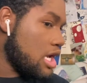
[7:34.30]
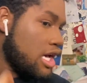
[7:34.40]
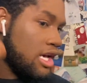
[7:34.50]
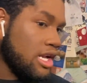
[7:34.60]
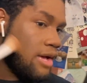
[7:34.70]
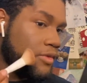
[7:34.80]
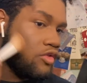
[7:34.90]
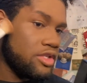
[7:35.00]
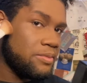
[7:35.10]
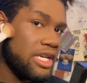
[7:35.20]
and I'm
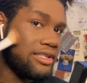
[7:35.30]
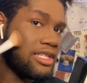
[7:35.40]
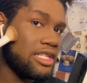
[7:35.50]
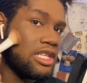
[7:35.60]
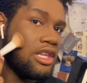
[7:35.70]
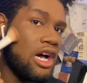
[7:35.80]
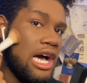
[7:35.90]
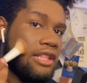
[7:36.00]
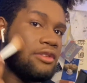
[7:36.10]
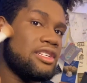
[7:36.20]
going to place this in the
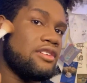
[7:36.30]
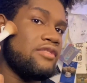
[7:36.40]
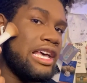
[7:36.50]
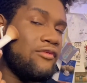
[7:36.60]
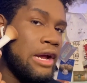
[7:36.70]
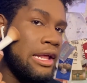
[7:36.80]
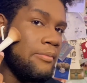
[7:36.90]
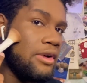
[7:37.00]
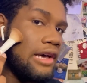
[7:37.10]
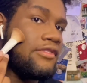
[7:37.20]
hollows, like right
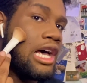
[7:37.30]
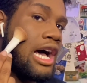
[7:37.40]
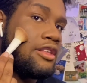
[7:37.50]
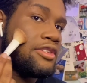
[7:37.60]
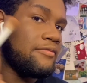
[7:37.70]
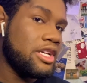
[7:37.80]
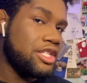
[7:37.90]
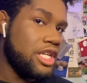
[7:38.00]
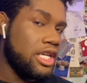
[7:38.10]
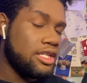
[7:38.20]
above the hollows of my
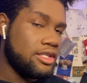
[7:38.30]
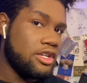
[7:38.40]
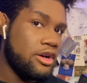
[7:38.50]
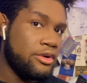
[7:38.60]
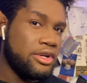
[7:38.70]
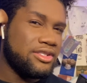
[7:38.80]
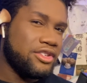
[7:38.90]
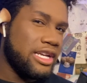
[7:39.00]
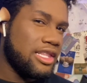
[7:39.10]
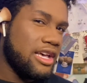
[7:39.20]
cheek. So
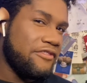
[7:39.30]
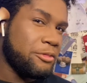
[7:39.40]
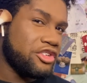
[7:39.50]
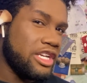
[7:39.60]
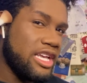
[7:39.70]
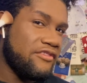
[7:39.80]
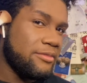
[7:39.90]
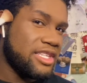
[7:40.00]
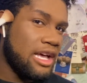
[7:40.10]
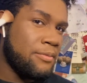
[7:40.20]
straight line
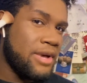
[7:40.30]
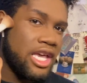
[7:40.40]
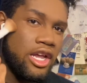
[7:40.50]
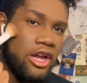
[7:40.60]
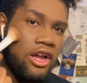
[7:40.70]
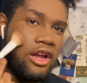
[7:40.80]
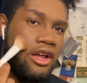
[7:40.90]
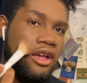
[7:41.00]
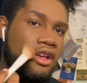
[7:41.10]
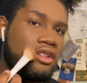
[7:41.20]
from the top of my ear
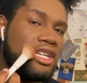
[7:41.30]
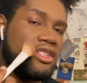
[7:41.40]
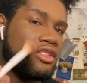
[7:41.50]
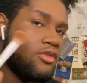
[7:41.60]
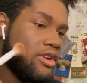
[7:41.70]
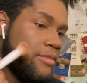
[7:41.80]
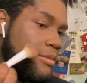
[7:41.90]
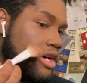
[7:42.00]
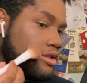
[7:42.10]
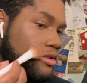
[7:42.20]
down to the corner of my mouth.